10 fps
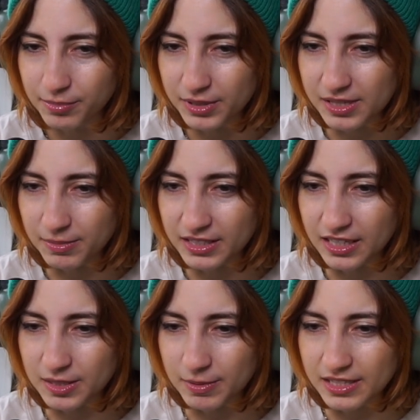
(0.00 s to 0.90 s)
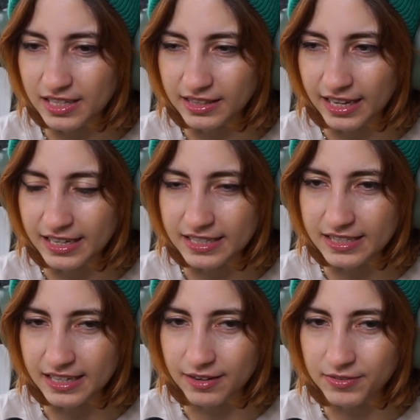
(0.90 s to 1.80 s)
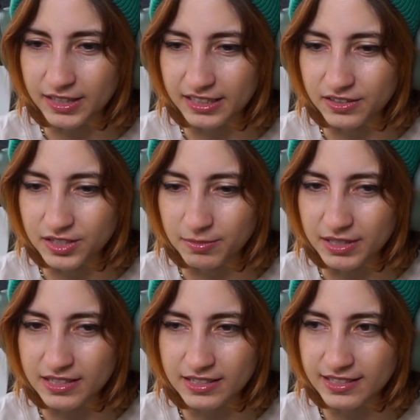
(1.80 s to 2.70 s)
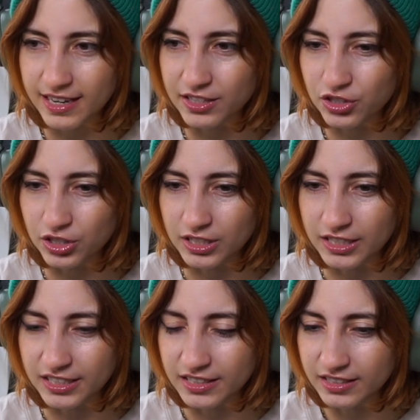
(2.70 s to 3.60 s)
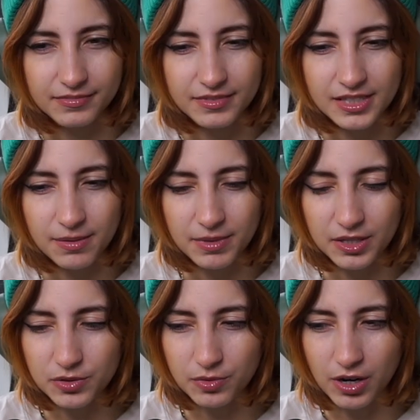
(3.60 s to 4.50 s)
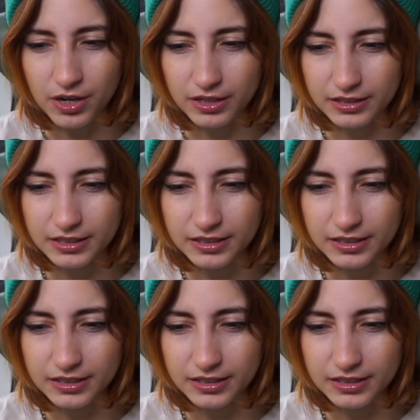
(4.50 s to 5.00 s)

But something tells me it's not that easy. I feel like there's some intention here. Something's wrong.